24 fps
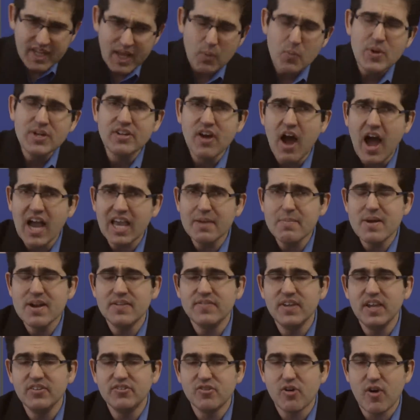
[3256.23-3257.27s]
We
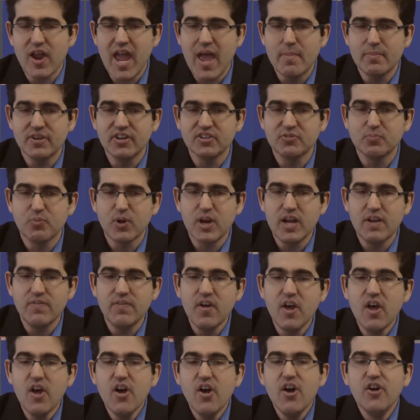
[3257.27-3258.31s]
documented these in our amicus brief.
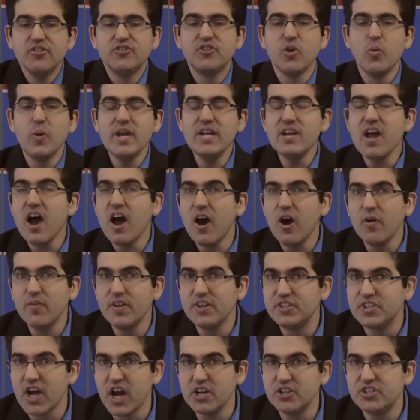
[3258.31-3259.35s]
So we know
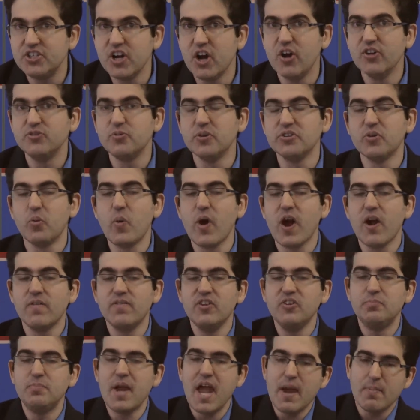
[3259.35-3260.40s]
that Judge Jones was aware of
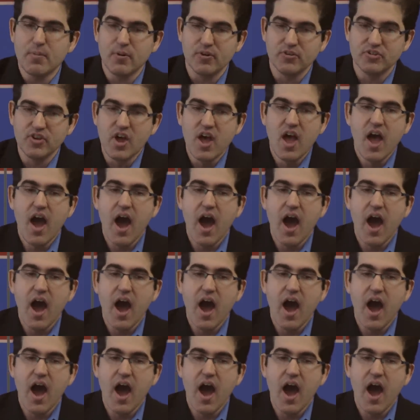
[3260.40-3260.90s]
these papers.